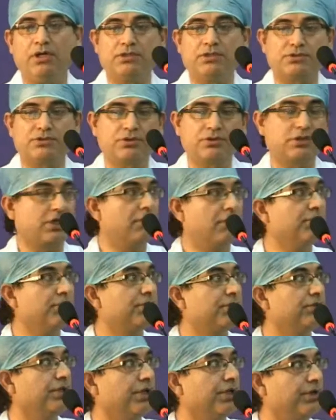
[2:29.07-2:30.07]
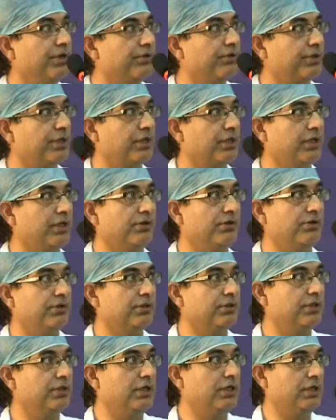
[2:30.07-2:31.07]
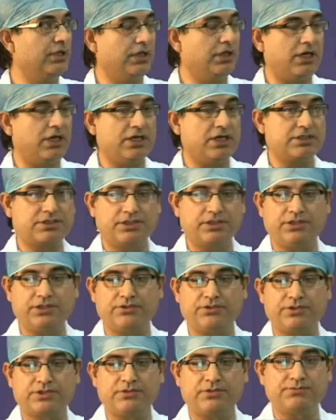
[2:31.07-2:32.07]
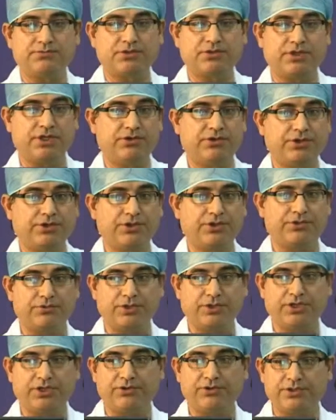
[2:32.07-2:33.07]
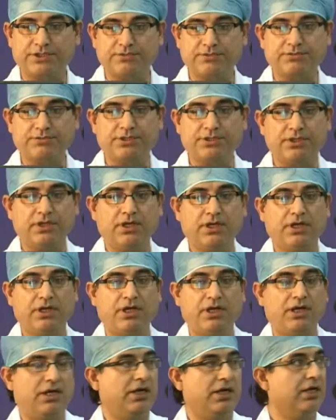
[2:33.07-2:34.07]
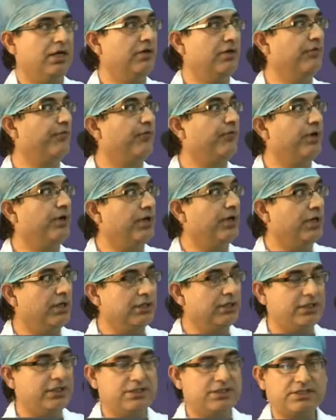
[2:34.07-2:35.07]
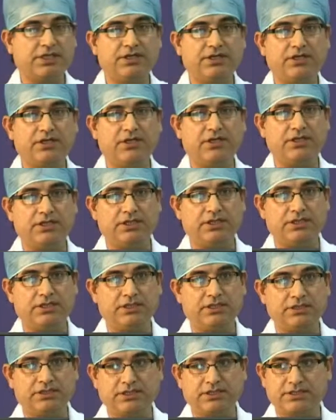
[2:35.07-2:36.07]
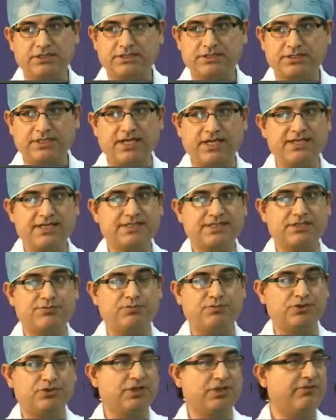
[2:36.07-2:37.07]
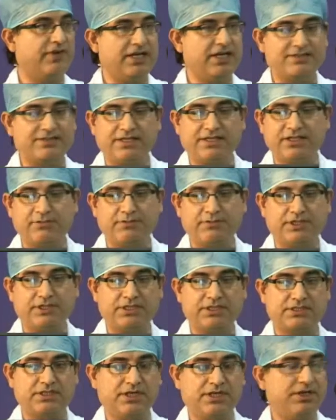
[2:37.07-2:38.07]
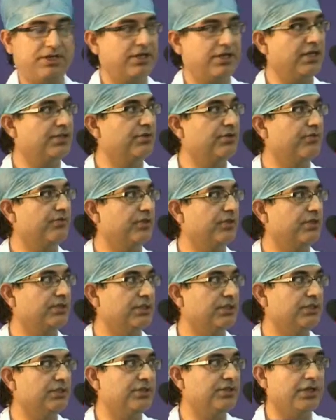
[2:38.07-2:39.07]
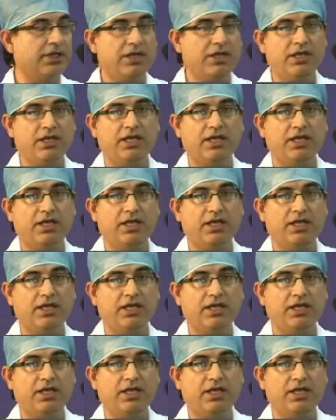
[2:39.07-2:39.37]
So coming to the aortic arch aneurysms or aortic root aneurysms, if the size is more than 5 centimeters, the indication for the surgery,